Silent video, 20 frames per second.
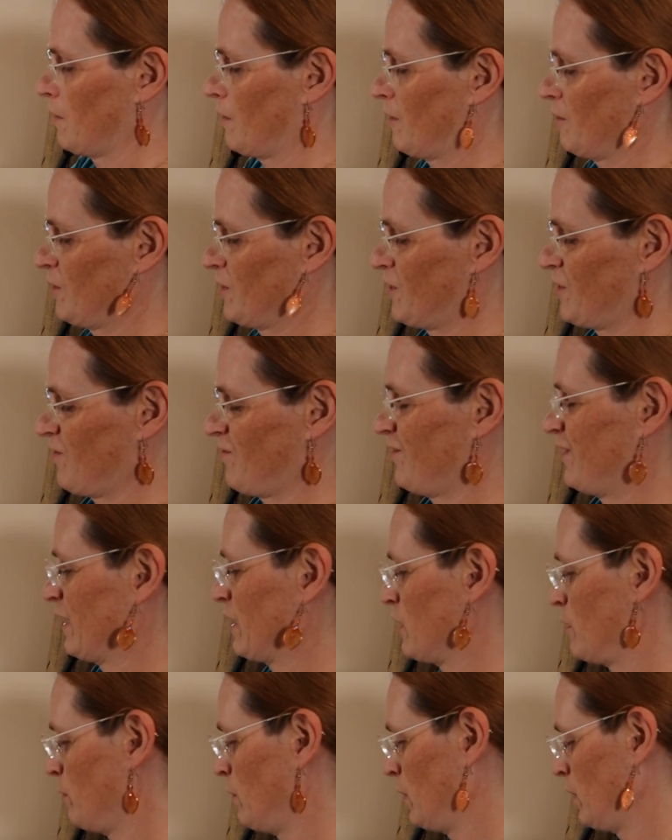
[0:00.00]
How much
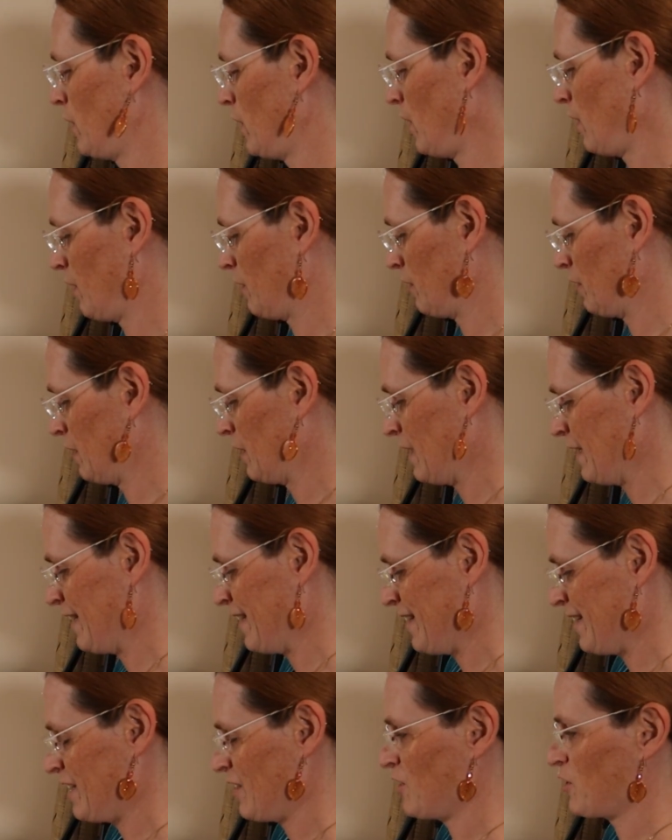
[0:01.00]
flexibility?
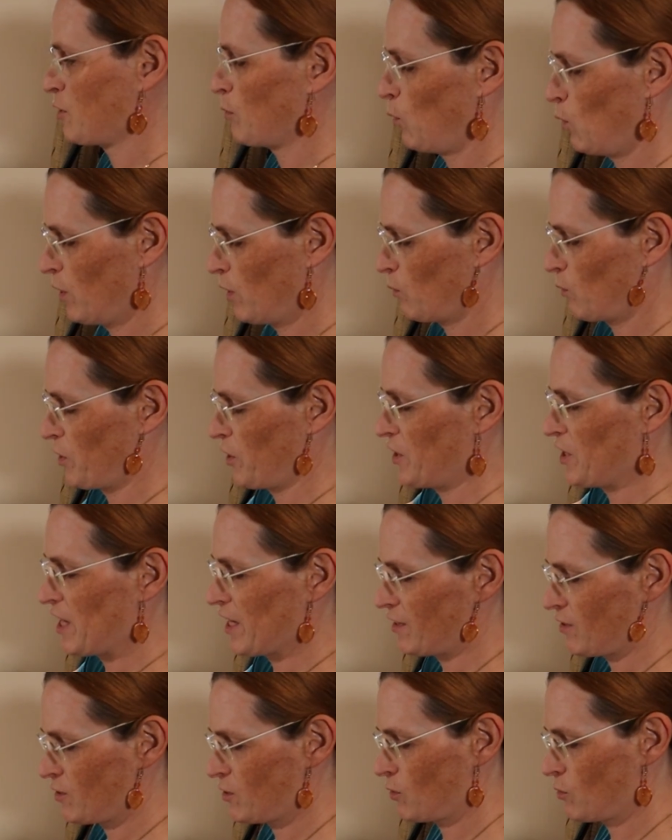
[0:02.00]
There's a point where you
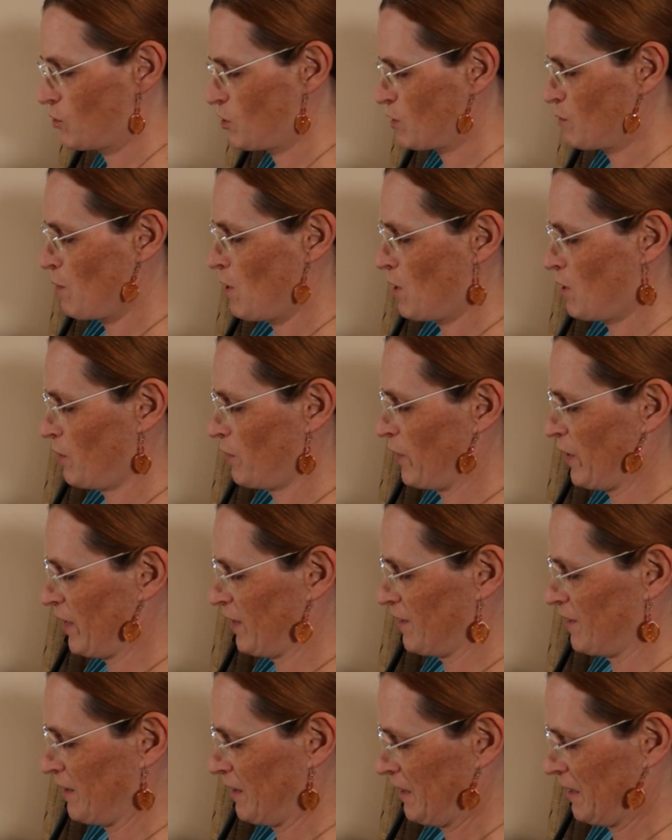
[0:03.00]
get so small
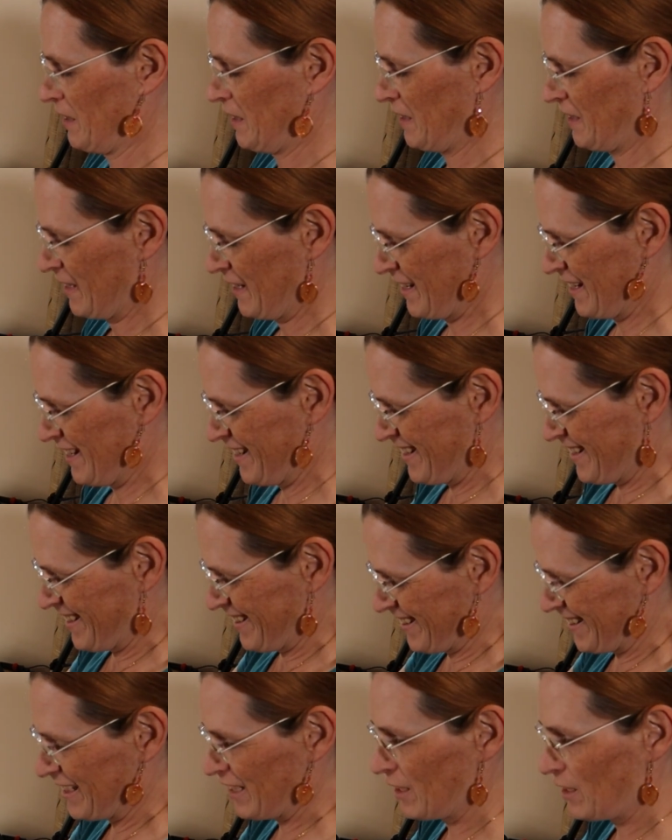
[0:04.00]
that
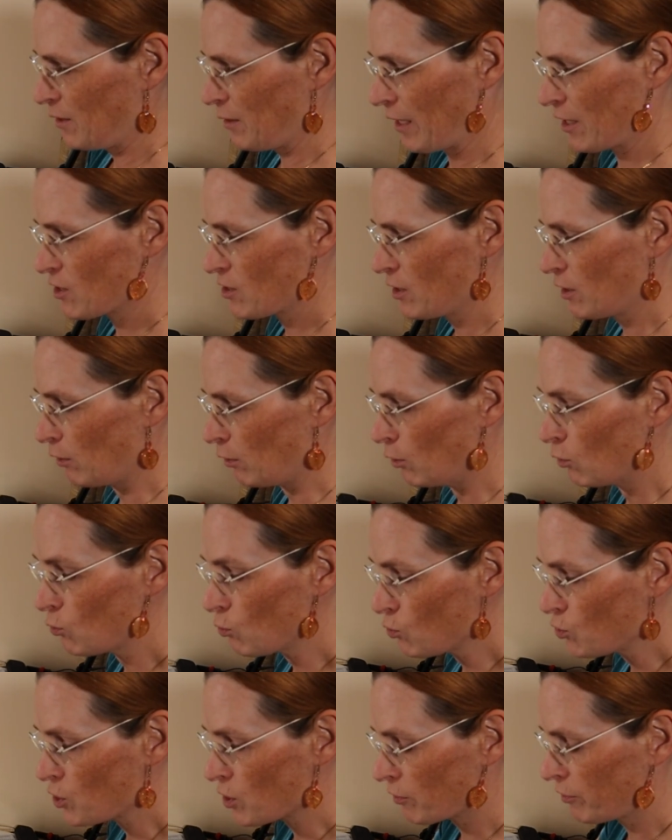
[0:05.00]
you actually
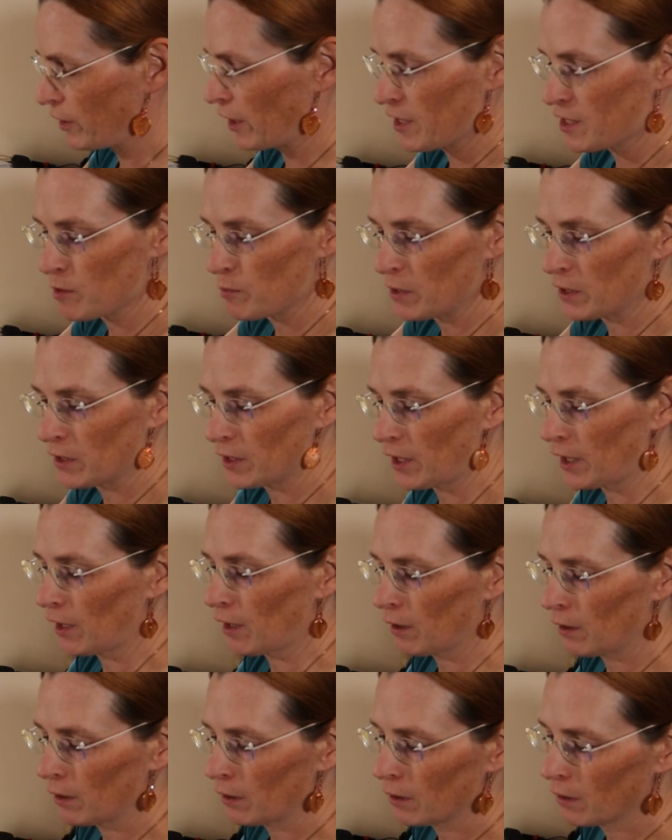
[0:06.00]
lose your flexibility.